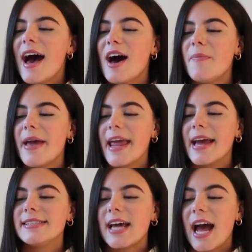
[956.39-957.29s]
Um,
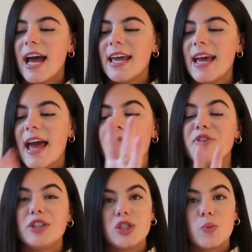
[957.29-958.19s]
and I
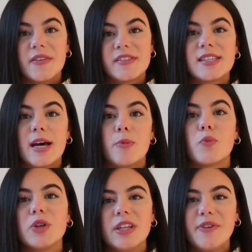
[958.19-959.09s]
filled it with
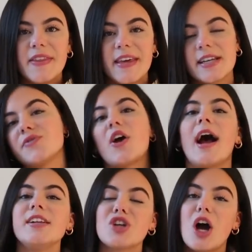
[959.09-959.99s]
some really fun things for
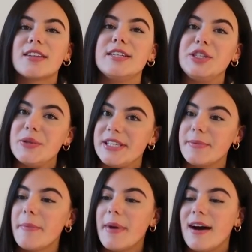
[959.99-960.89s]
hot chocolate using
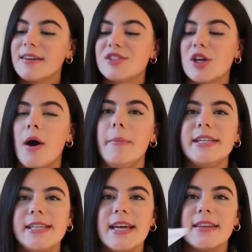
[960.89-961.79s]
my mug. So I'm
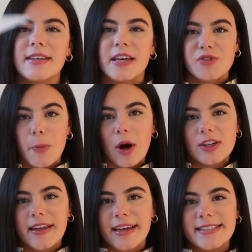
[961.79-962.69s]
gonna take the gift
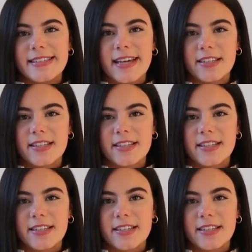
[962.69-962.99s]
apart like I did